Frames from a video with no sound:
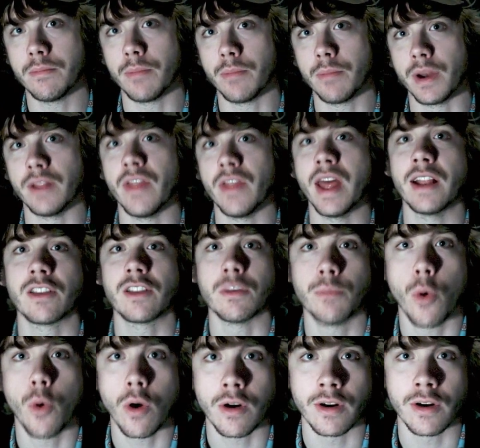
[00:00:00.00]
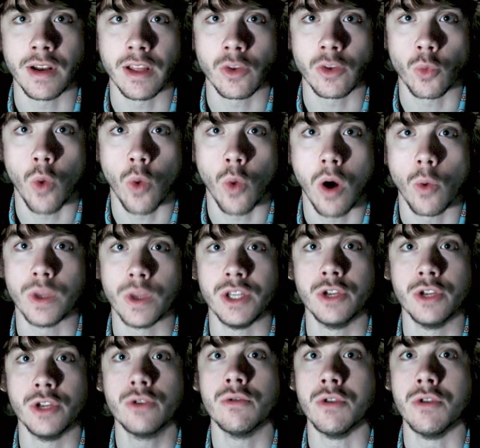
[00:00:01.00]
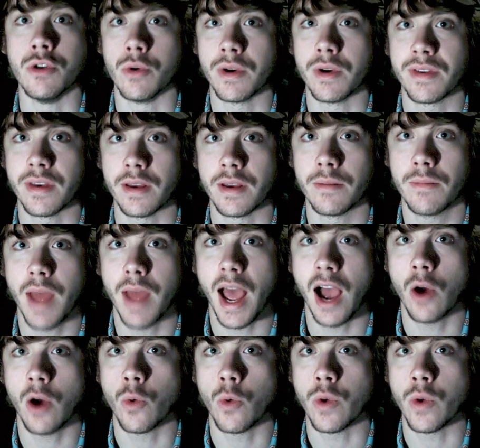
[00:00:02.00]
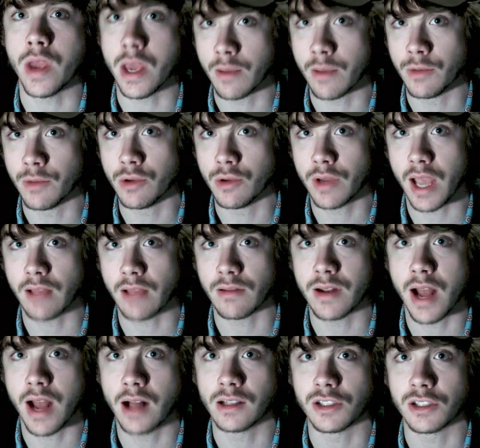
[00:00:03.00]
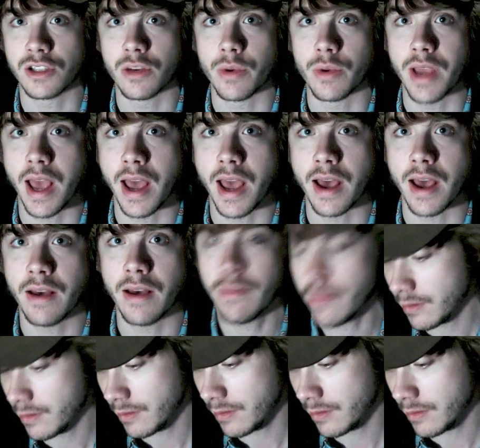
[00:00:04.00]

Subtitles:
But then it's important is what we do with it. How we communicate the knowledge that we have.